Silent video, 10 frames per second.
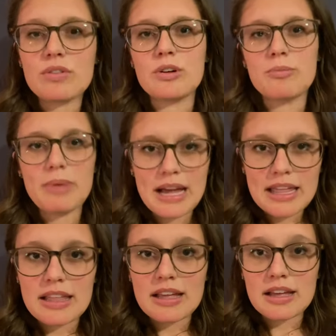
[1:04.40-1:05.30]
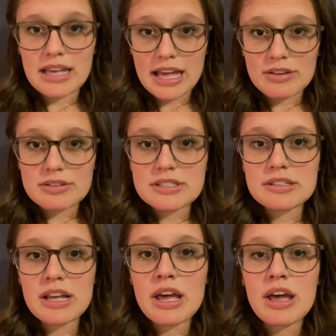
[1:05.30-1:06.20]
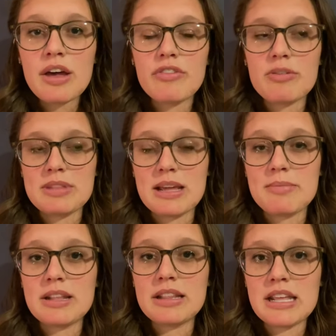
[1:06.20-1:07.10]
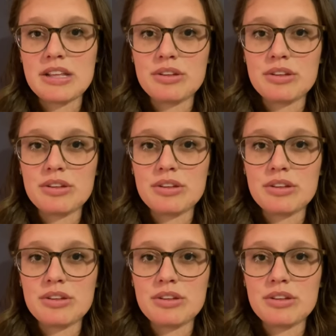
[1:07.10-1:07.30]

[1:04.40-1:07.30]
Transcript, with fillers: or buy the cows from them that they